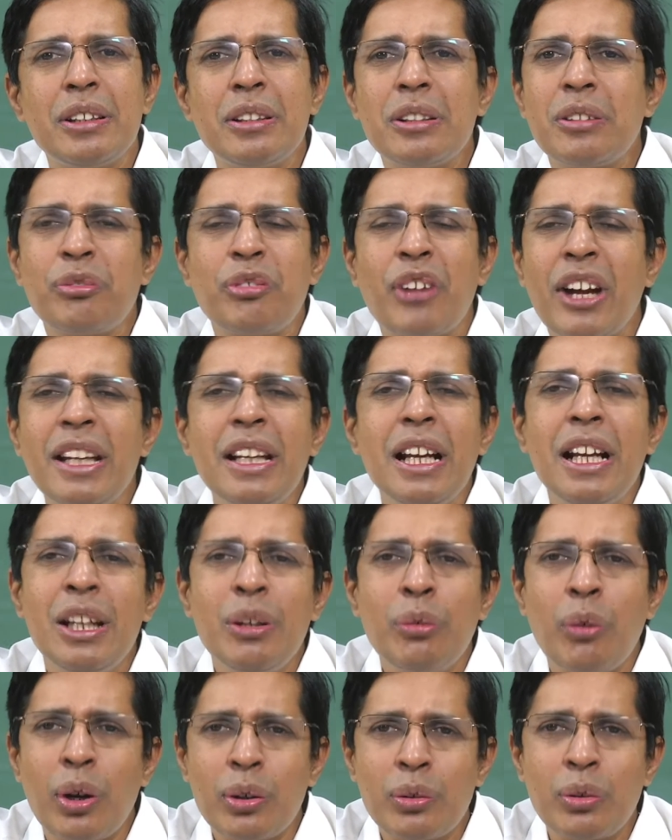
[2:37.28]
finally
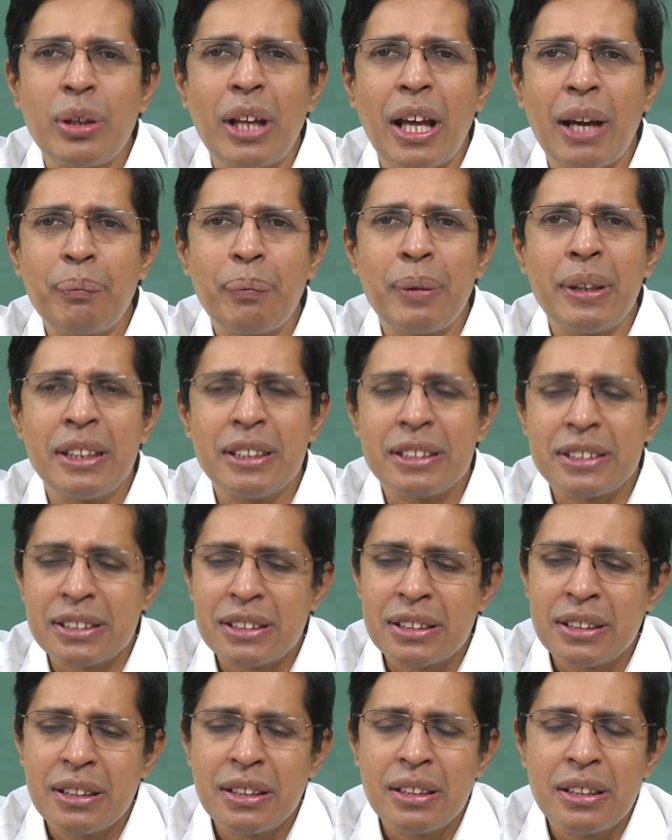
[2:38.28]
what would happen is
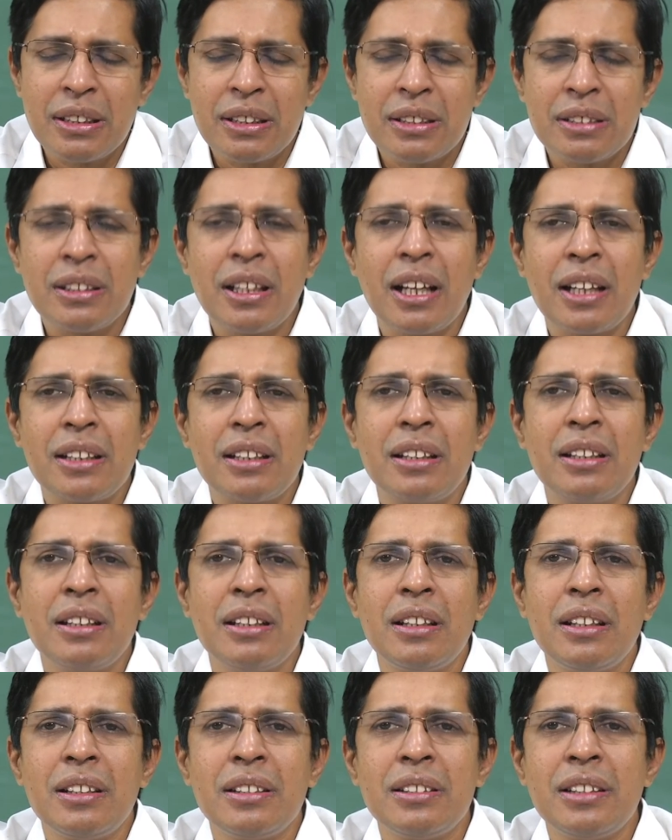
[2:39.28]
that
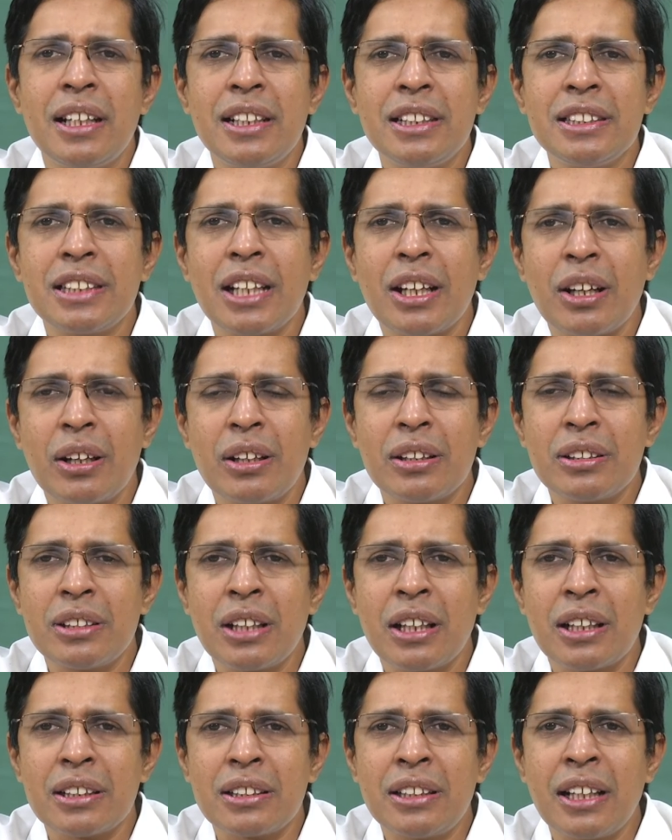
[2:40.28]
there is
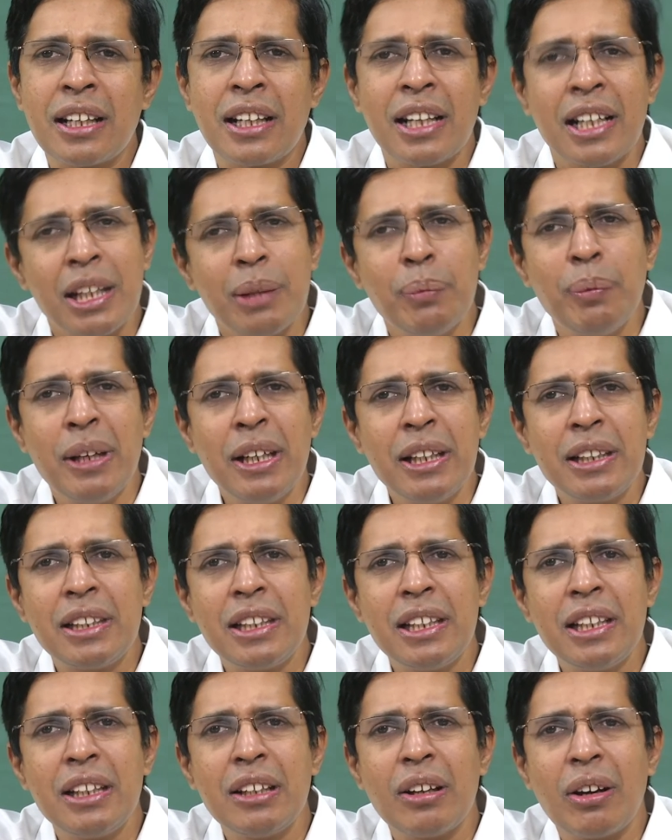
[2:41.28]
the
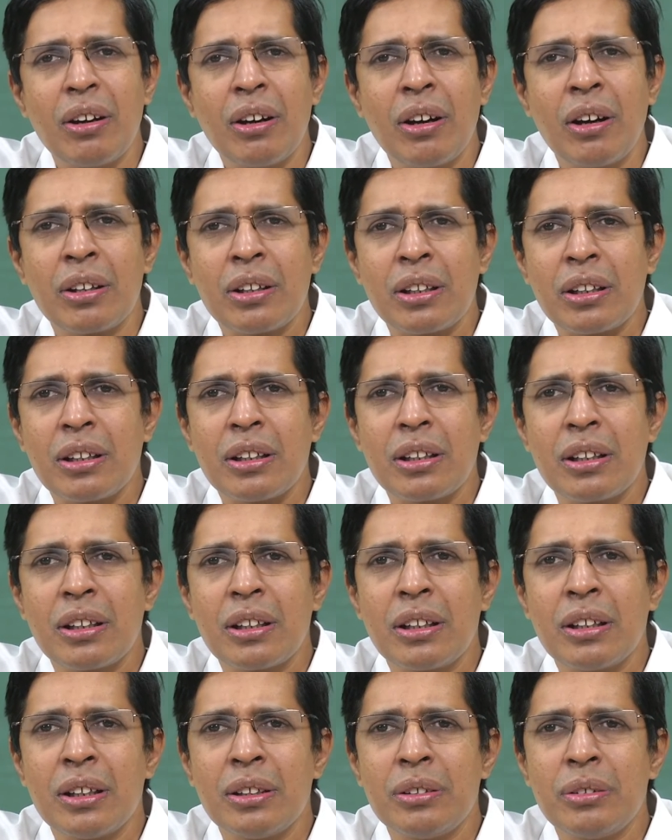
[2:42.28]
credibility
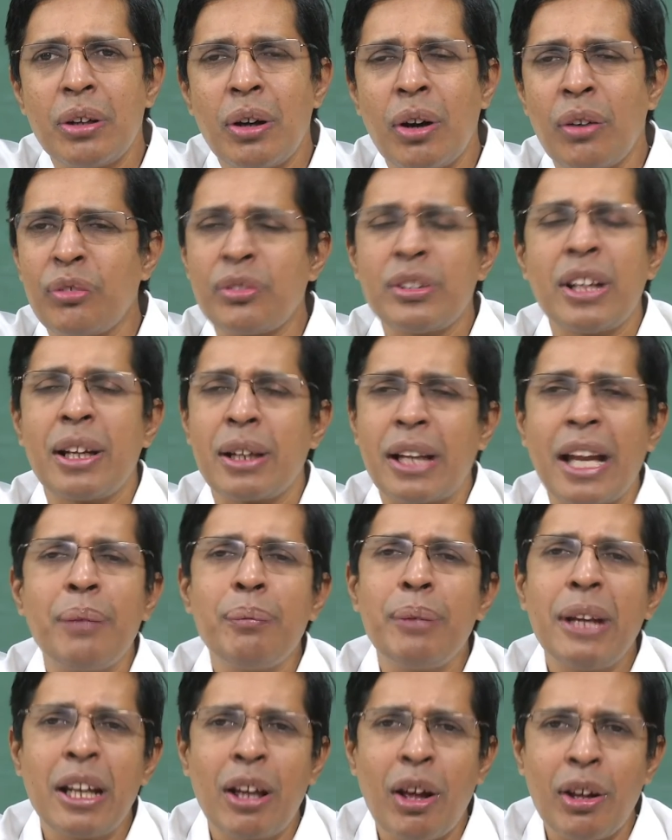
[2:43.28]
of there can
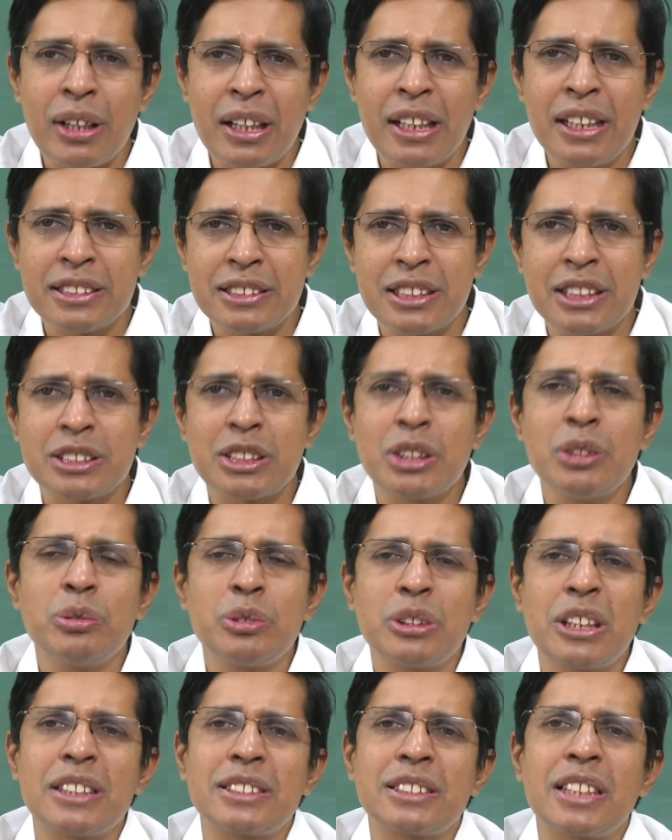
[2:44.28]
be an organization
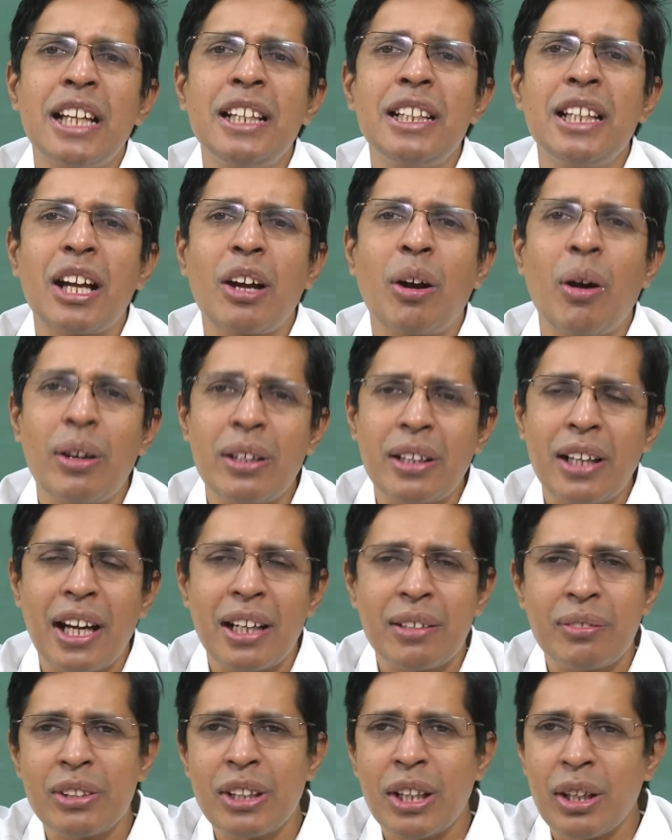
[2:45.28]
which has signed a
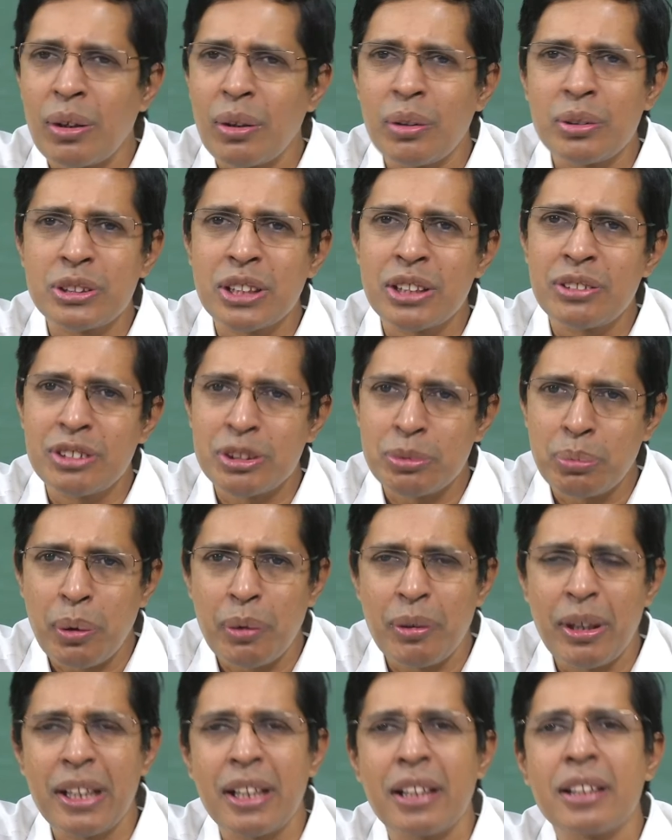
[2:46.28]
contract with a cloud service
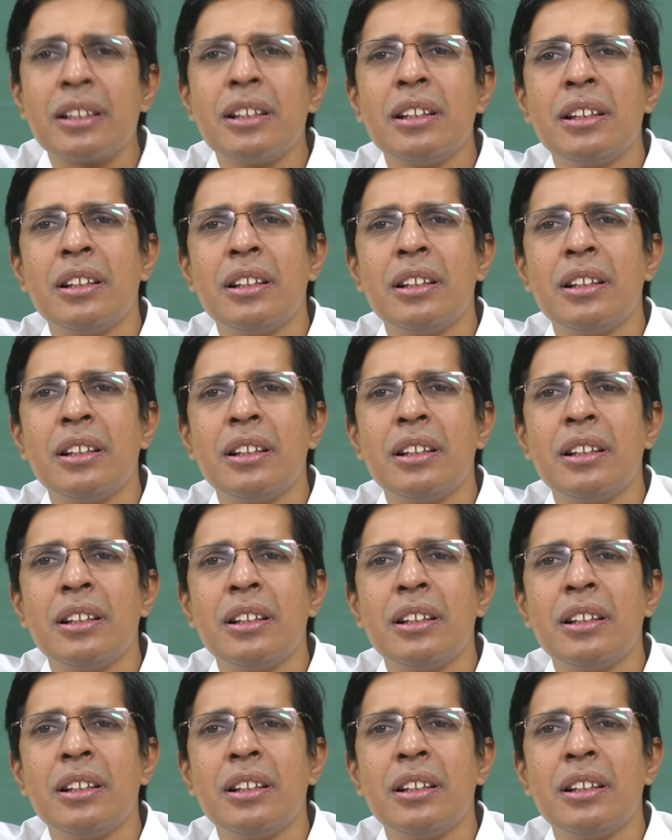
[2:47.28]
provider.